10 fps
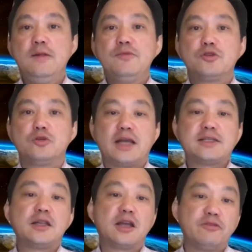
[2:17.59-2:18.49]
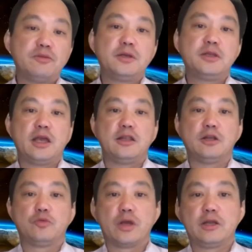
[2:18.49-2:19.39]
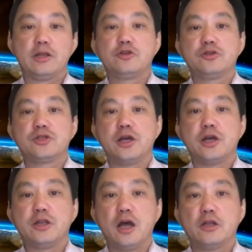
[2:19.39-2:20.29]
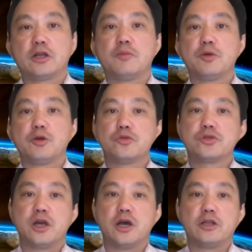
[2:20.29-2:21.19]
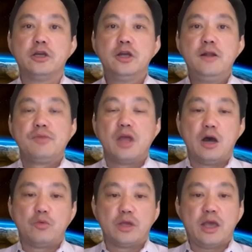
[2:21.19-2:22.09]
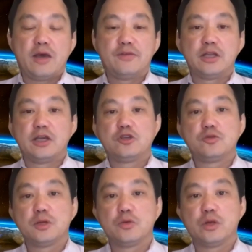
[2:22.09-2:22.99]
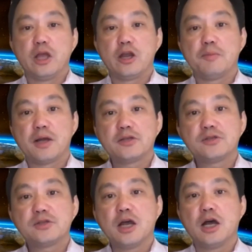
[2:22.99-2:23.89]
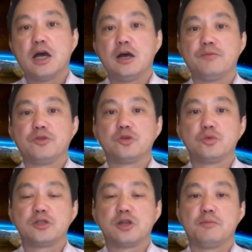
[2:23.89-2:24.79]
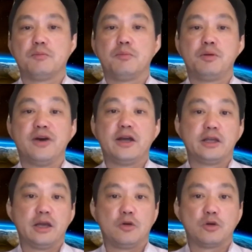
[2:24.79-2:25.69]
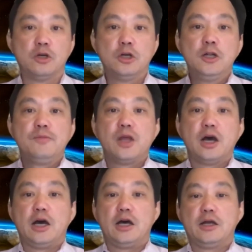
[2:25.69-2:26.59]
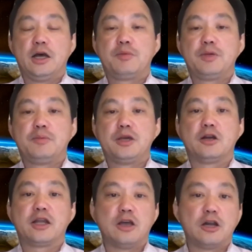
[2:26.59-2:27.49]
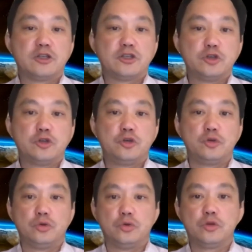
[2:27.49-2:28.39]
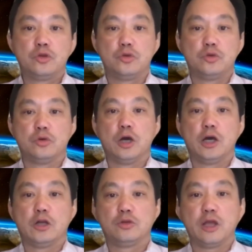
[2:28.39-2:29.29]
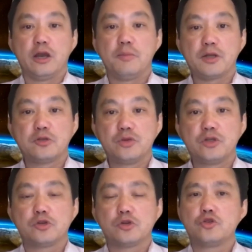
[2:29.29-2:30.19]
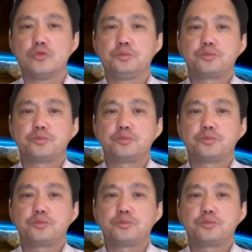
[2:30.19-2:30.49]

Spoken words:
So that's on the government and on the regulation side. On the commercial side, we have an engagement with Airbus. So we start providing our PPR technology to the Airbus research.